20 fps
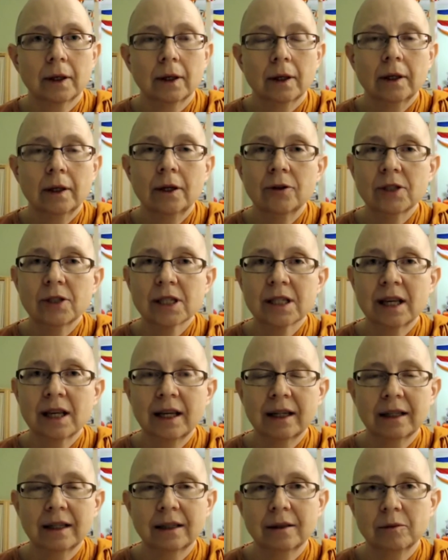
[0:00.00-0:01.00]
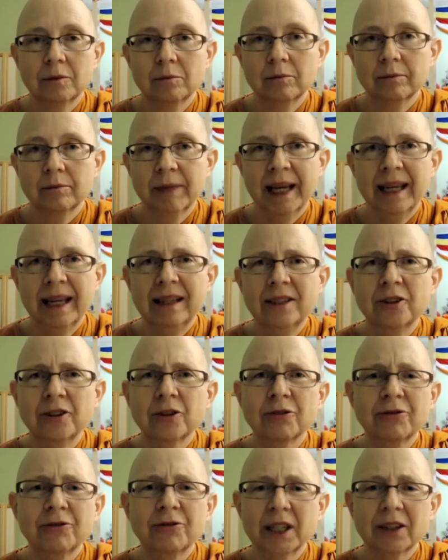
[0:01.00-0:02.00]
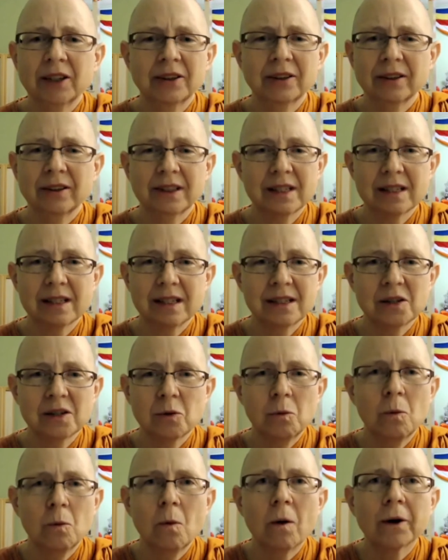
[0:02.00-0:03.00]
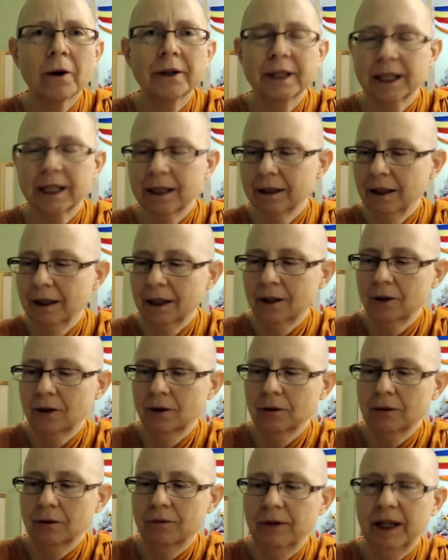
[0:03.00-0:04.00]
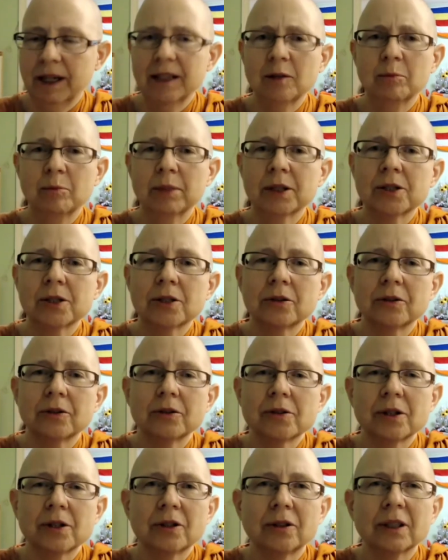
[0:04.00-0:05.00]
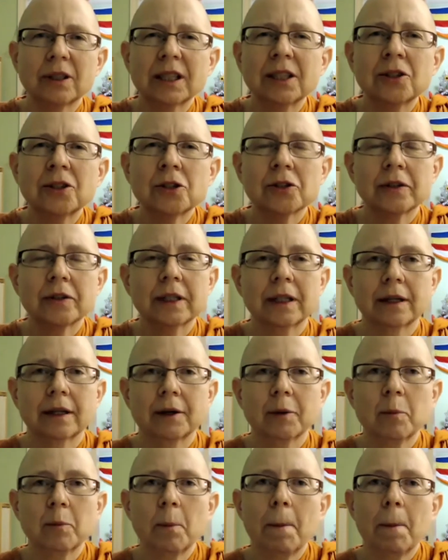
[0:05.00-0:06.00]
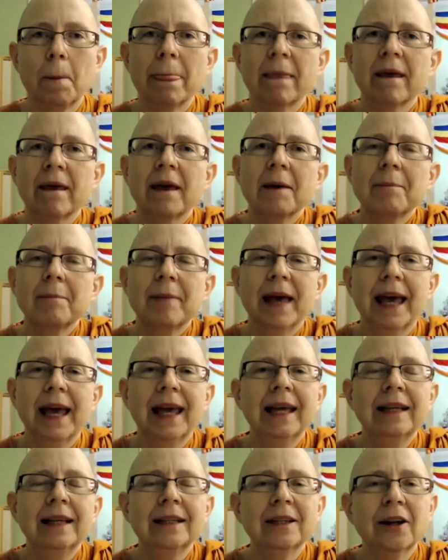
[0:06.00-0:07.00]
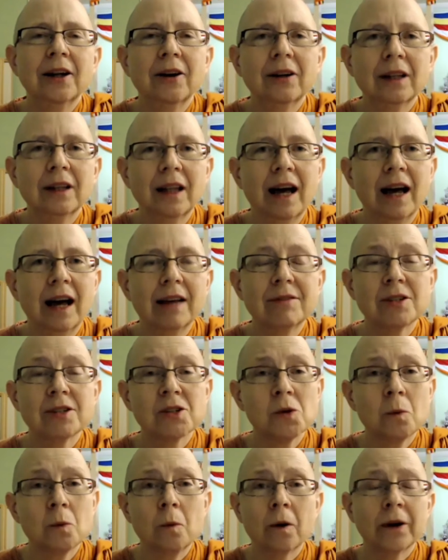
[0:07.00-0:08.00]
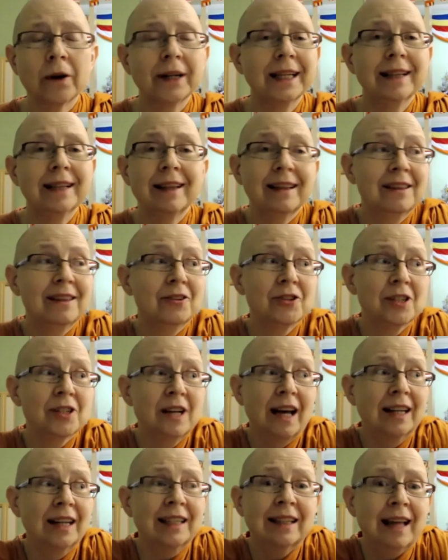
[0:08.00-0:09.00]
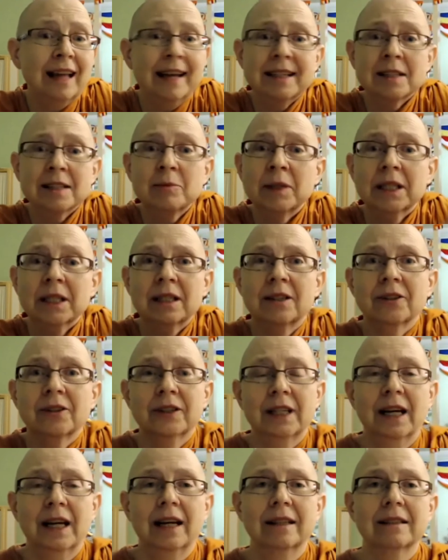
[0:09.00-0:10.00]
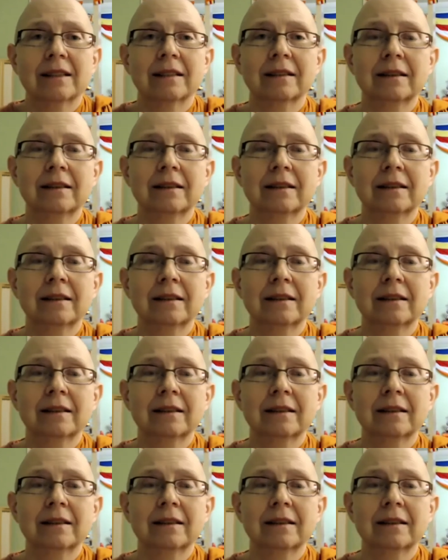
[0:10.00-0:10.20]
Just like a pain in your finger is a warning. Like you find a blister, there's a little injury there. Pain in our lives is a warning that there's not enlightenment here yet,